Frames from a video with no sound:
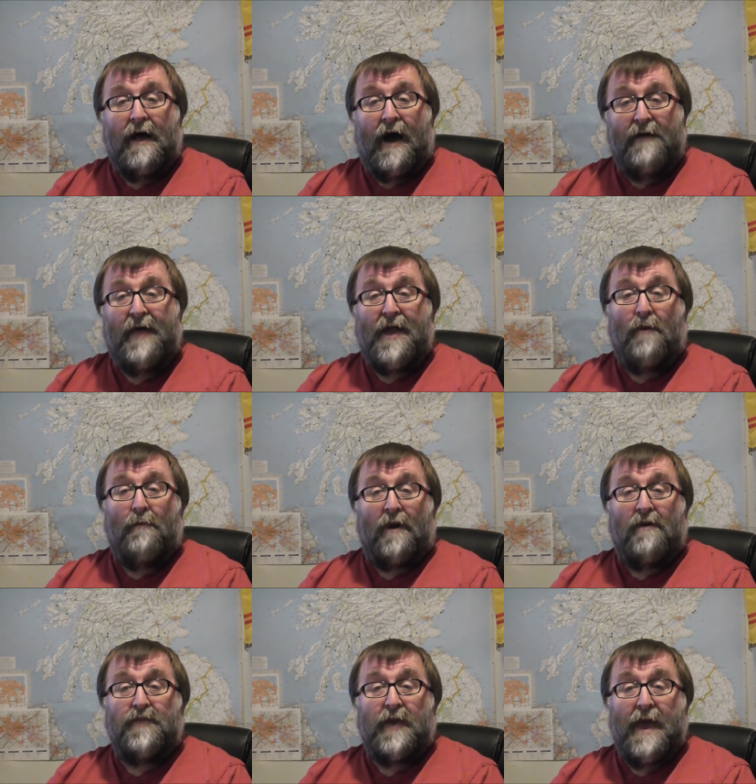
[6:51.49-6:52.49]
I then
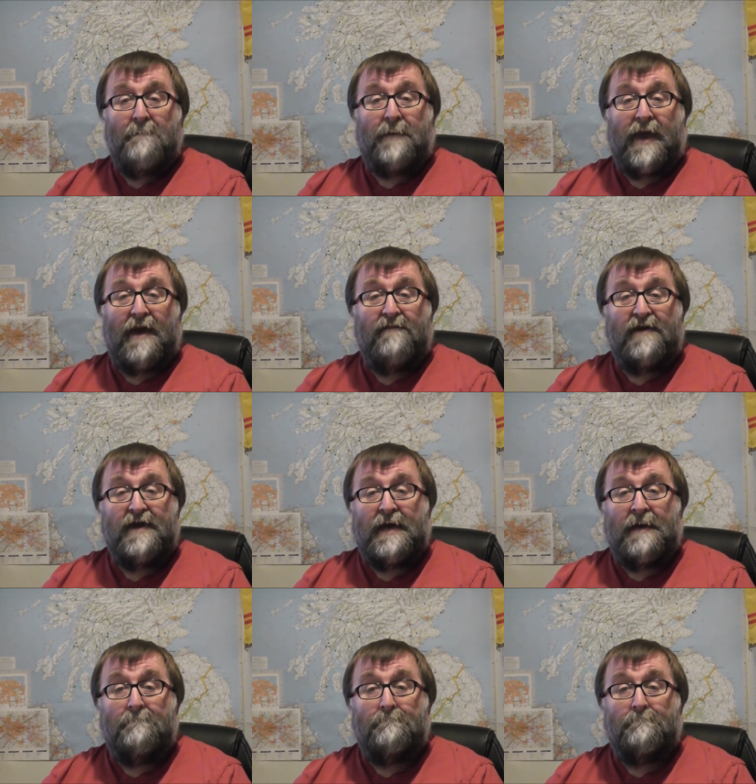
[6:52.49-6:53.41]
upload the MKV.